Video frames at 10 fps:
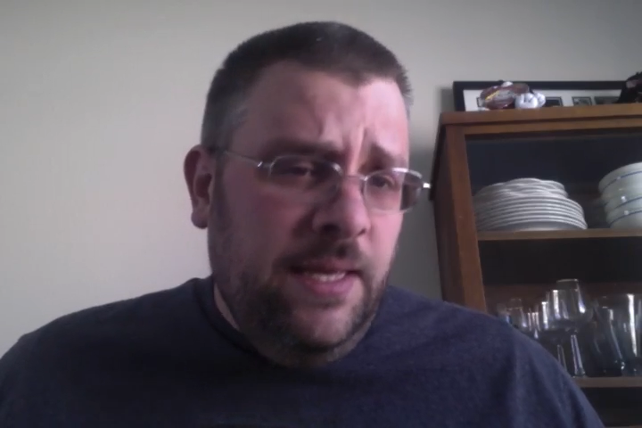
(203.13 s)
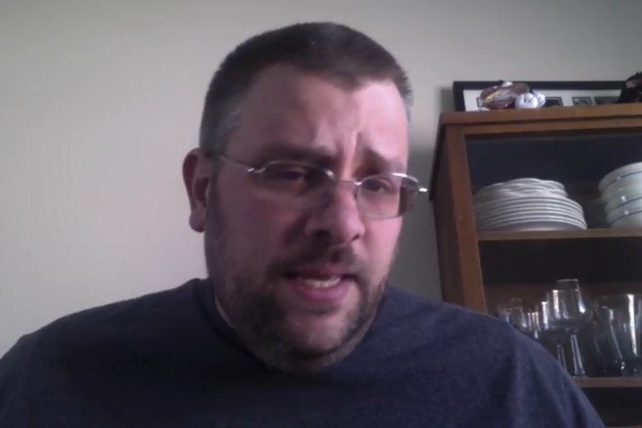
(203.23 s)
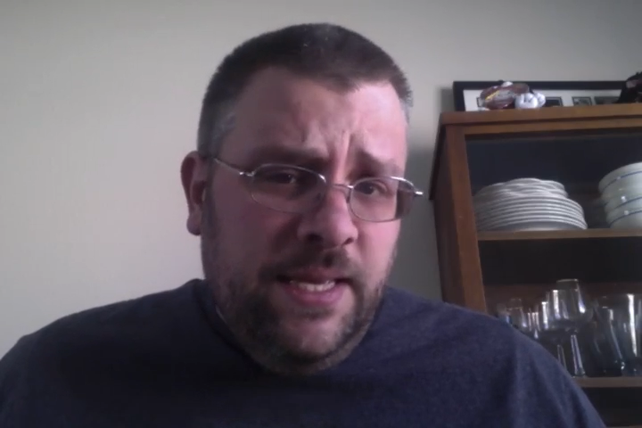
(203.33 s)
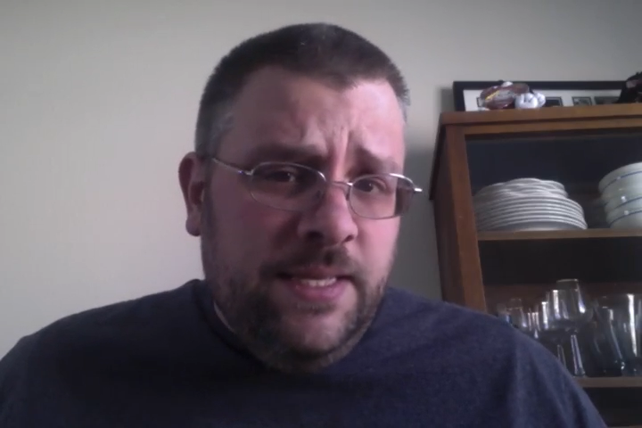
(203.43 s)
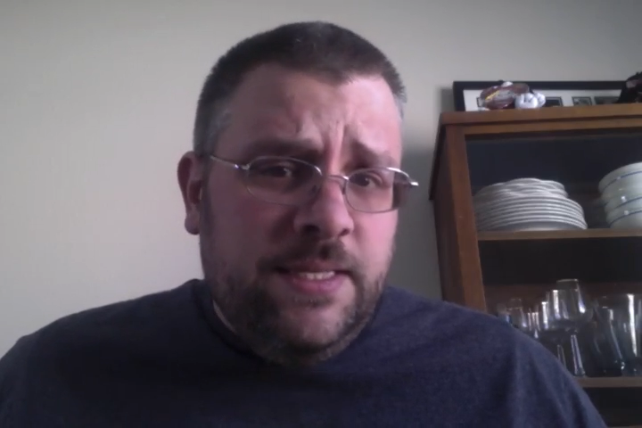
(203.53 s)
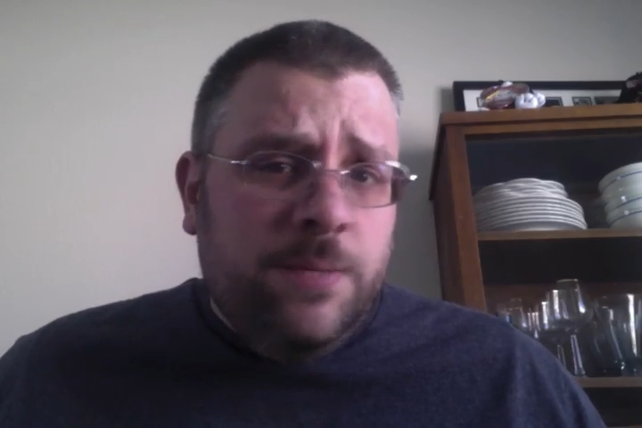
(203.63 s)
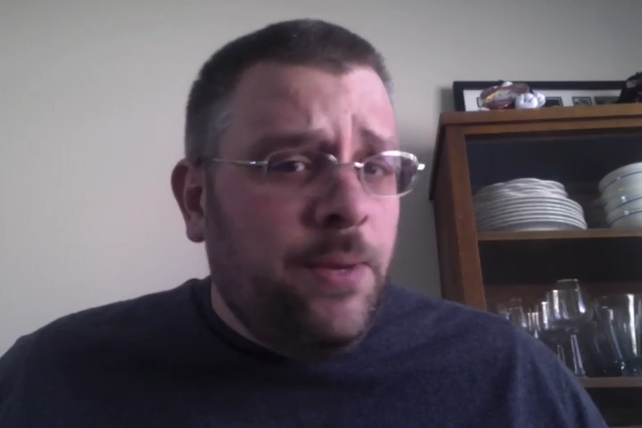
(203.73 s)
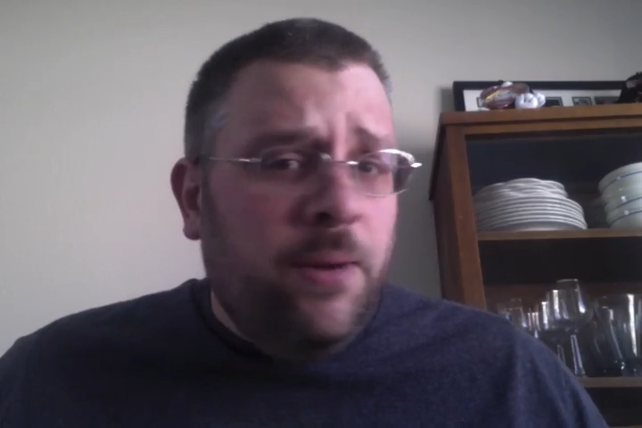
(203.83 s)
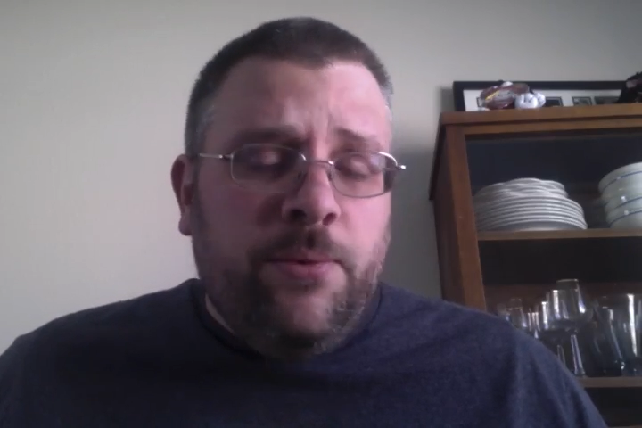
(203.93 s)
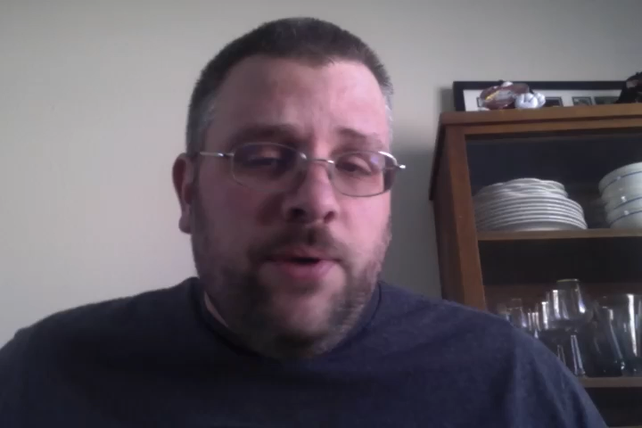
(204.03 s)
is
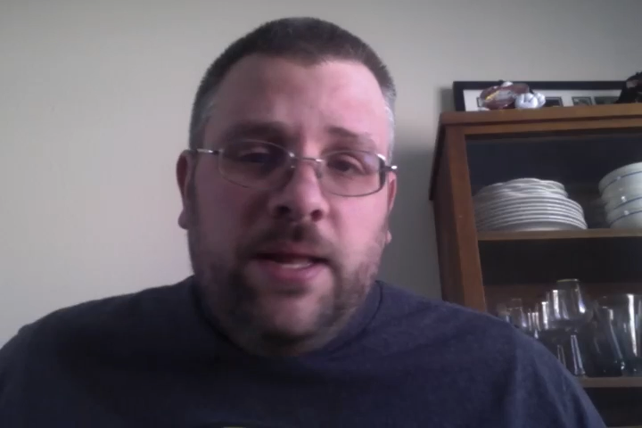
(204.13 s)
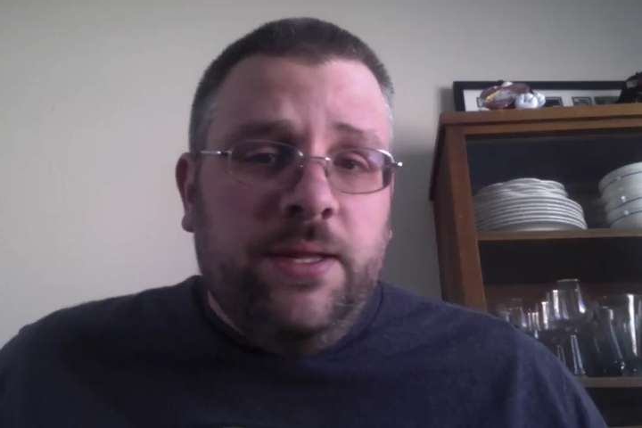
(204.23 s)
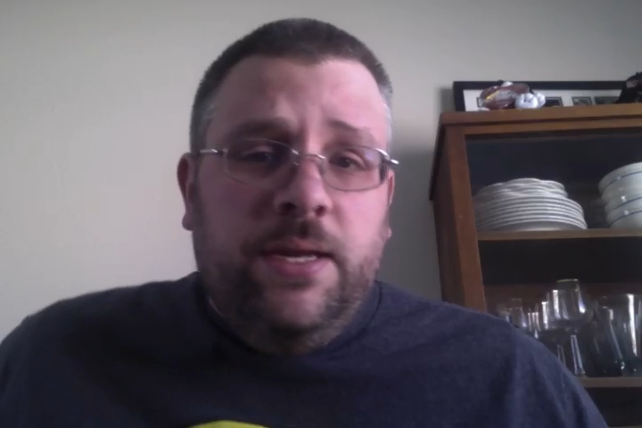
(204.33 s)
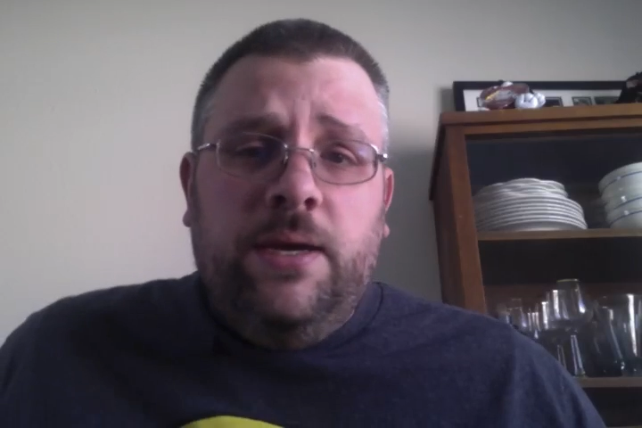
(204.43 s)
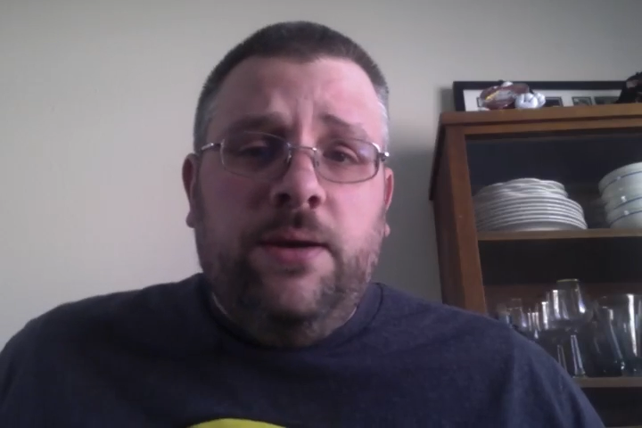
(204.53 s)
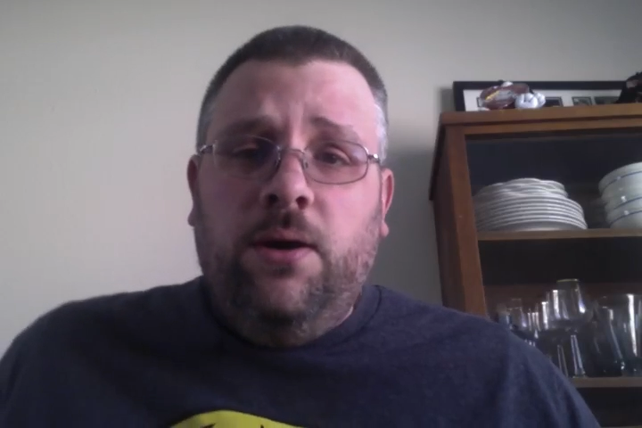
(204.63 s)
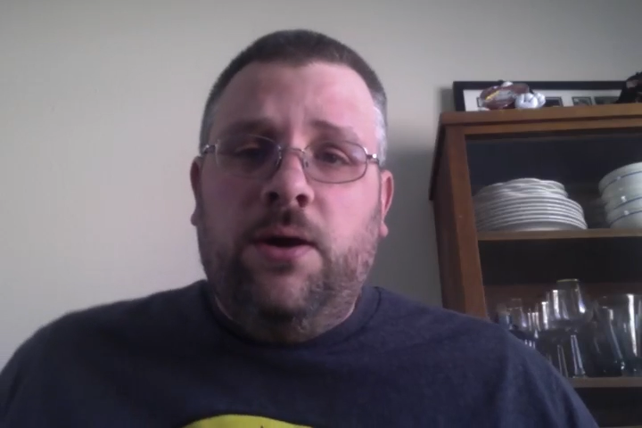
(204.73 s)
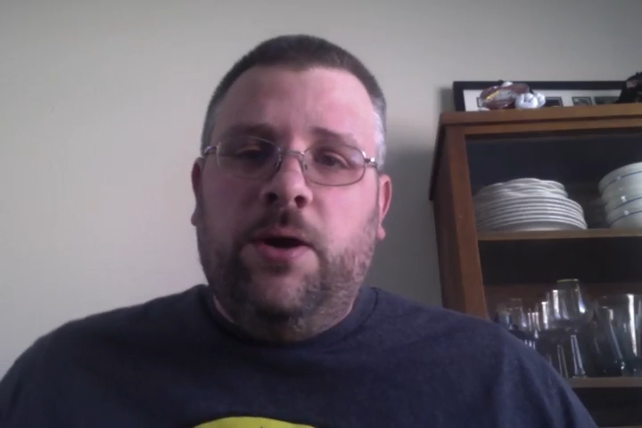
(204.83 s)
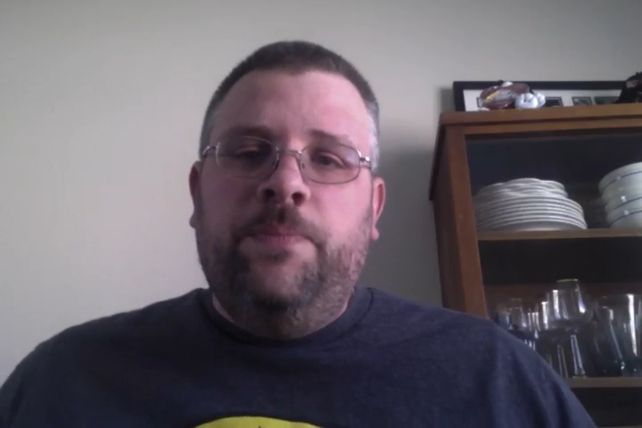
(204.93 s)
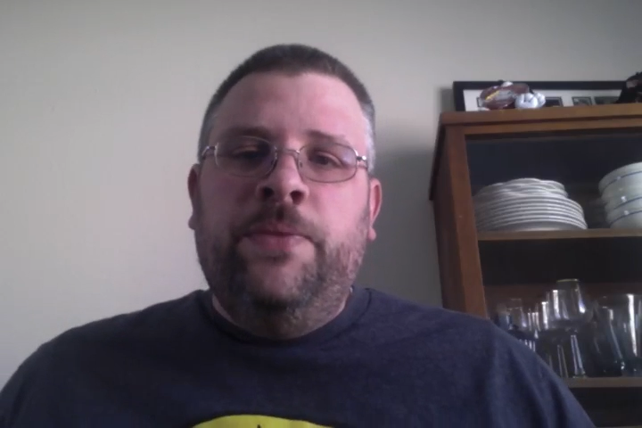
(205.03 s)
about morality at
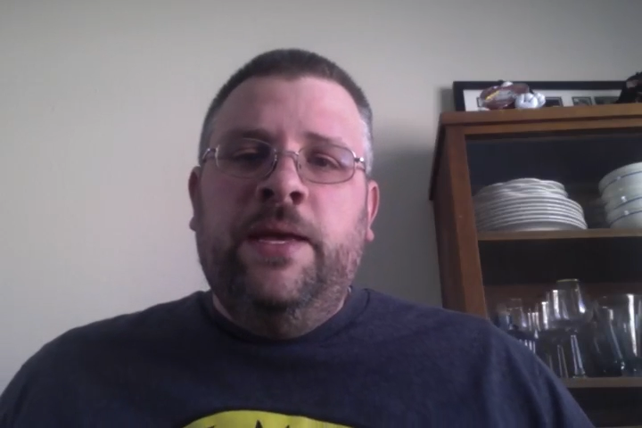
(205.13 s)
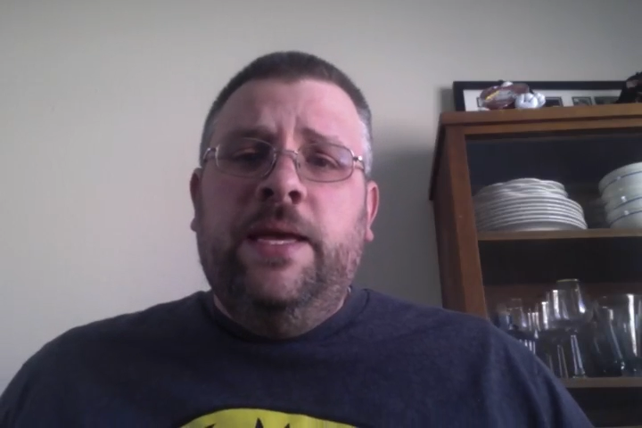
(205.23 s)
all.